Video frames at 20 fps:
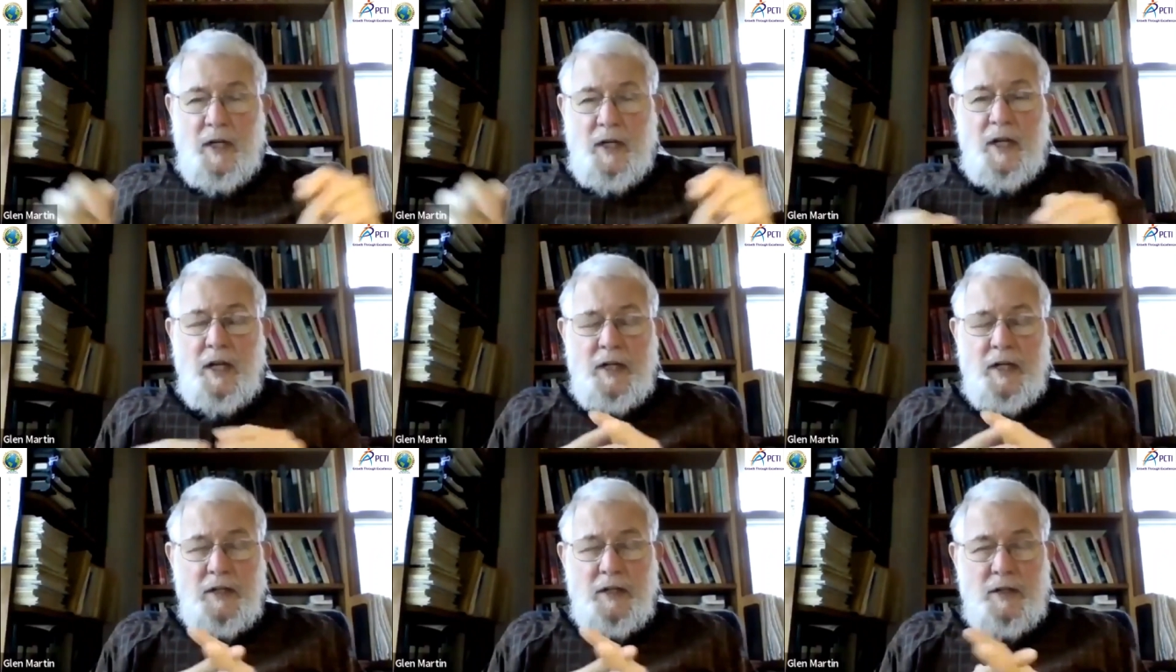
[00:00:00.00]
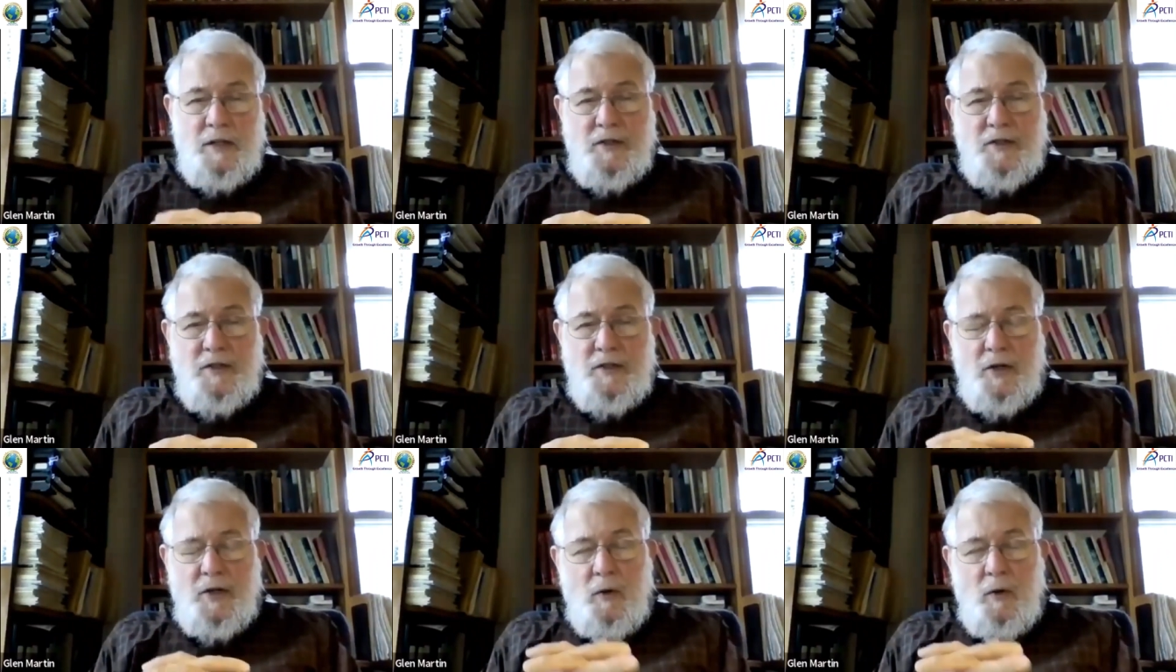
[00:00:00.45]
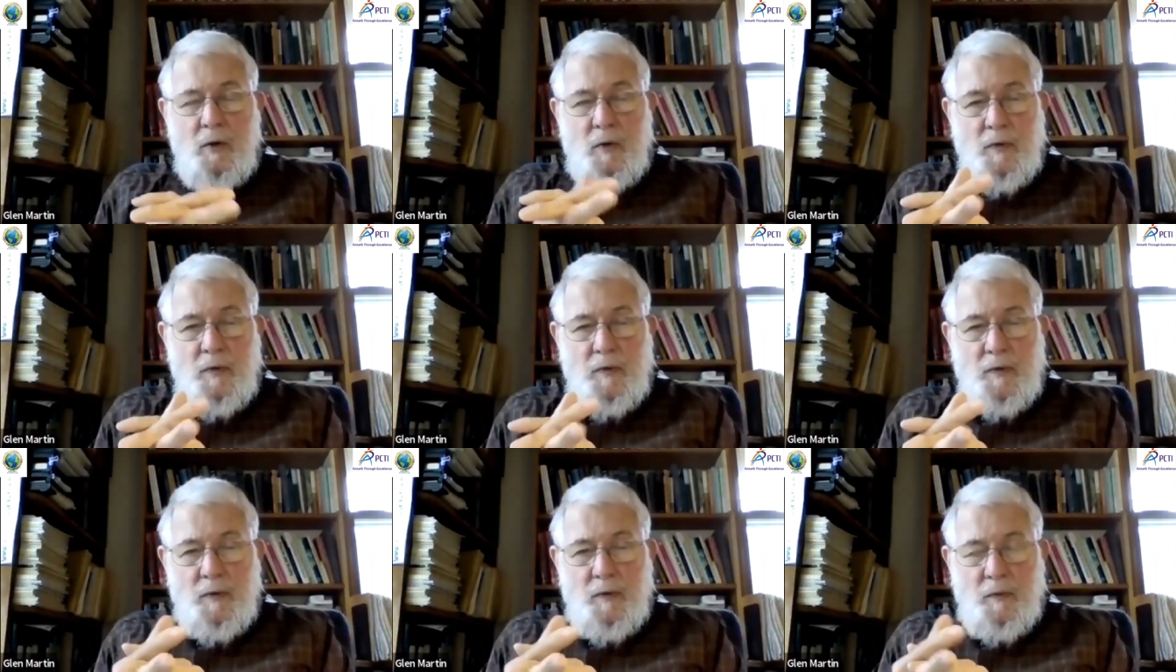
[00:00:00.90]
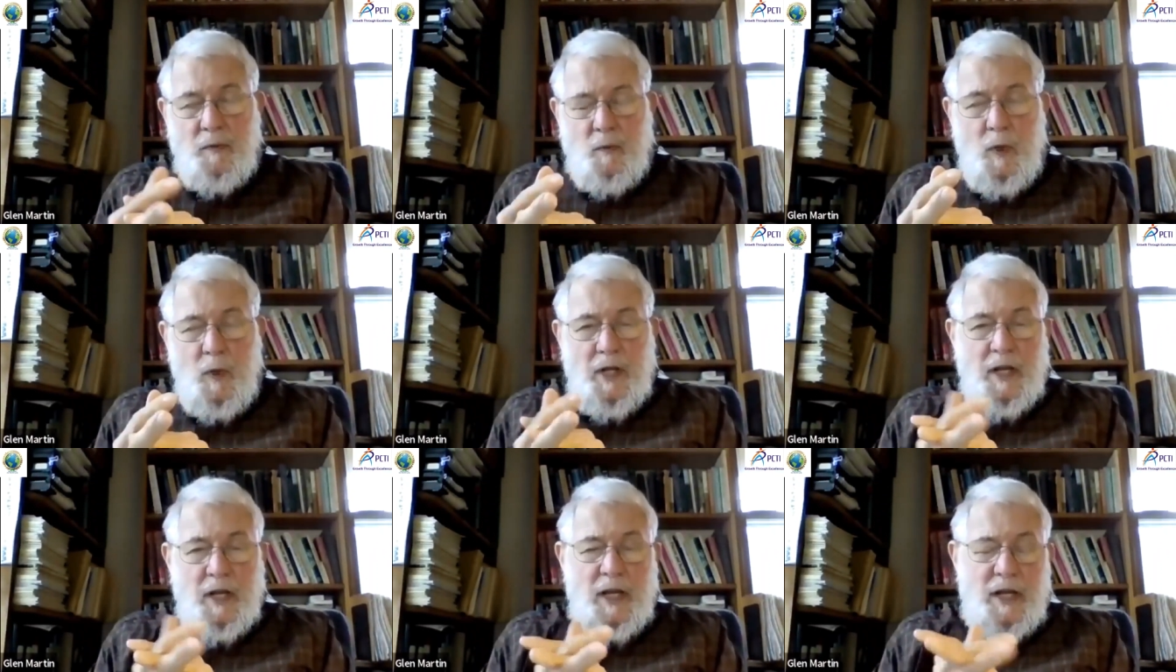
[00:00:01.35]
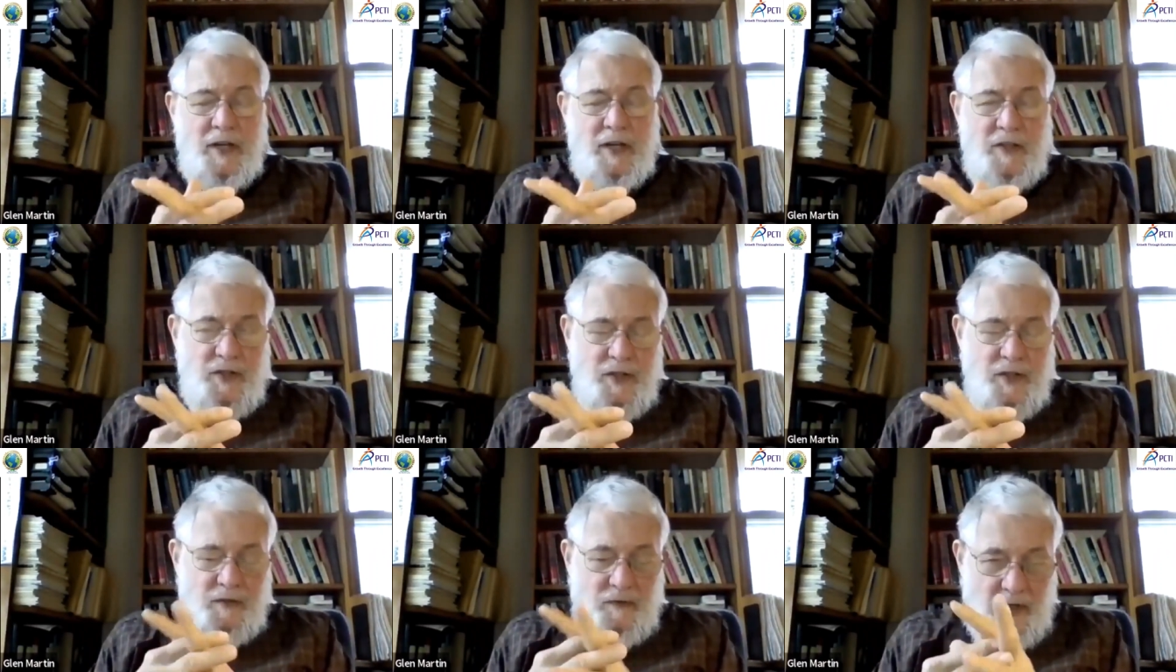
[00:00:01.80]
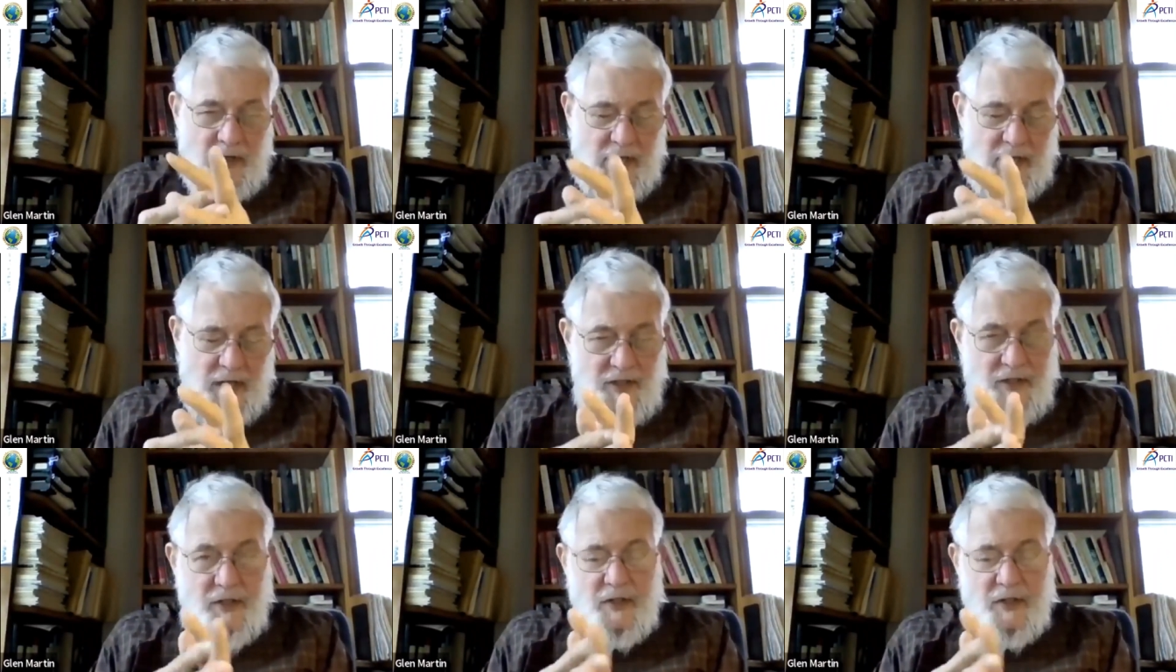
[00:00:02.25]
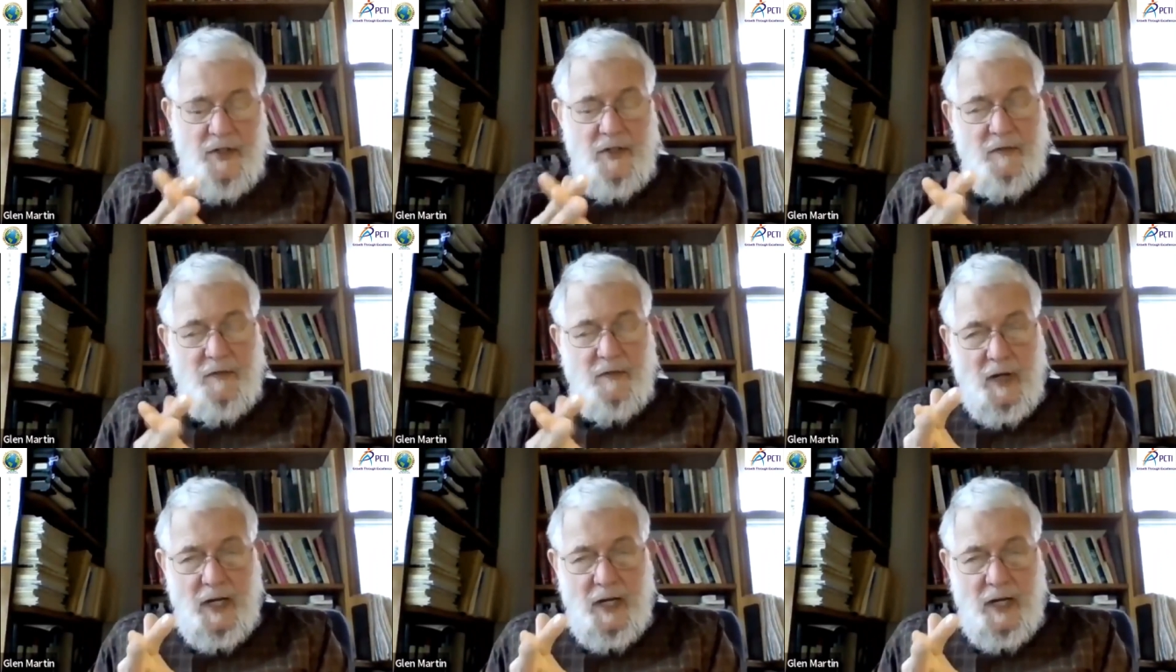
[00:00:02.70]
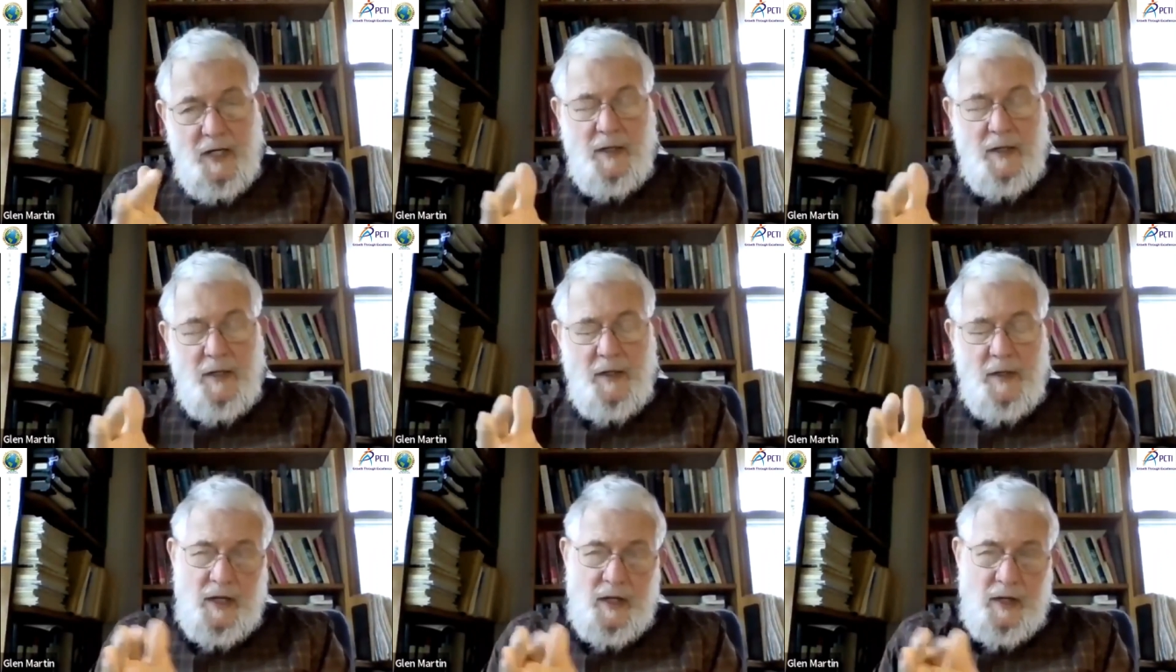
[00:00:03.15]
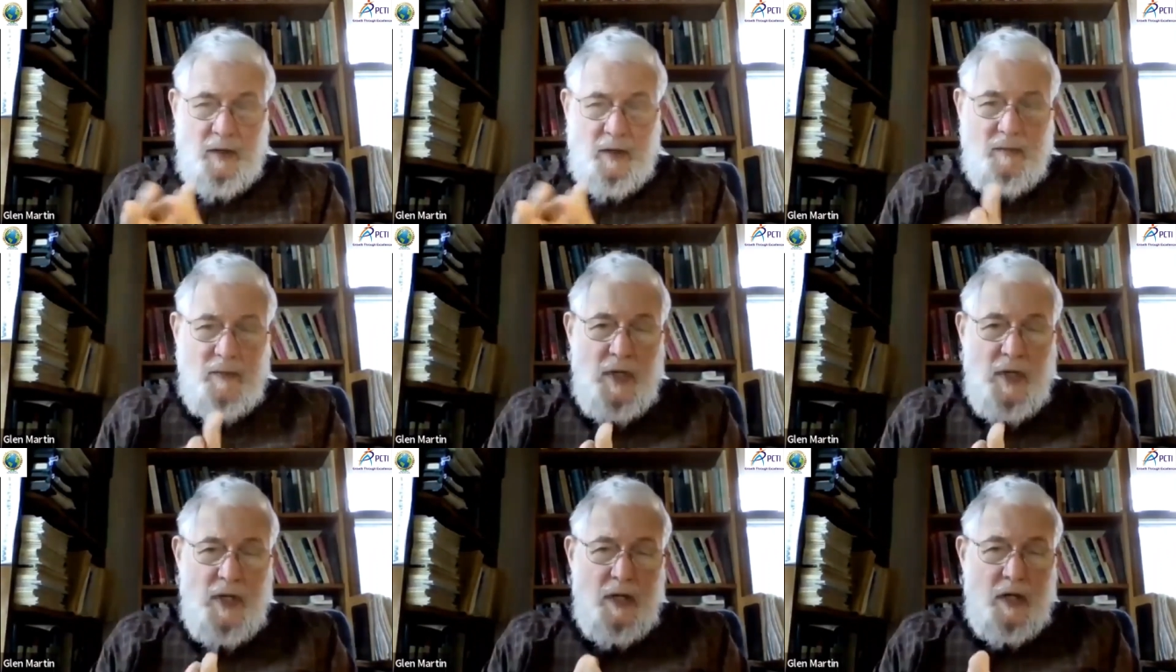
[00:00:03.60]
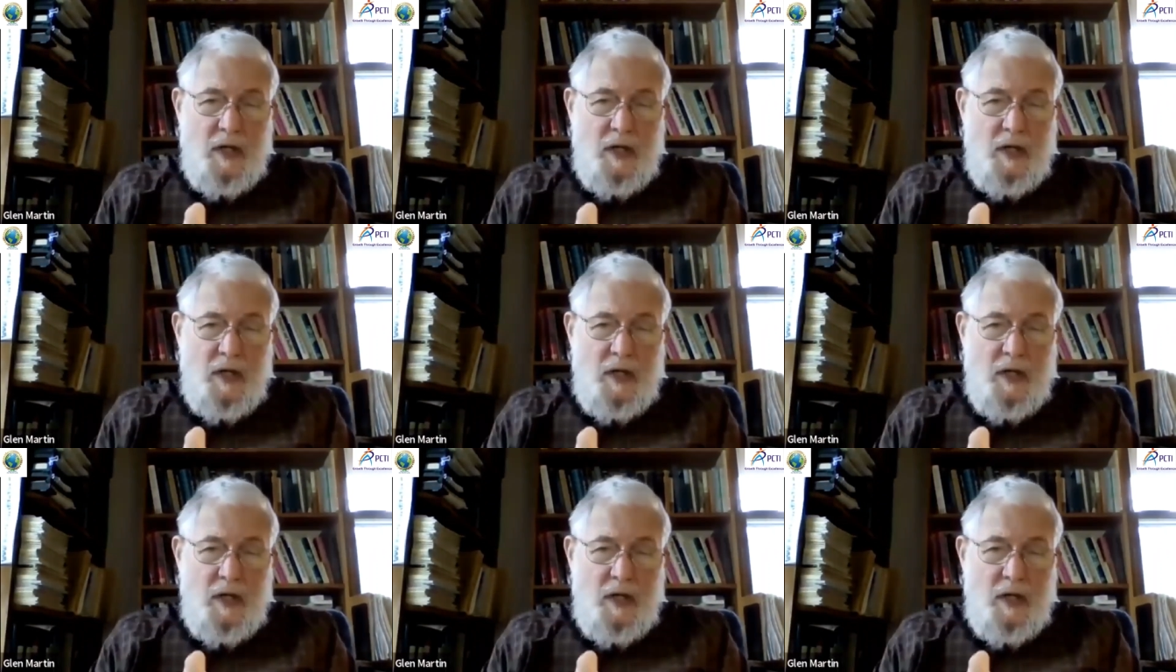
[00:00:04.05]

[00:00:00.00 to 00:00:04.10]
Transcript: and so as as it's dividing them,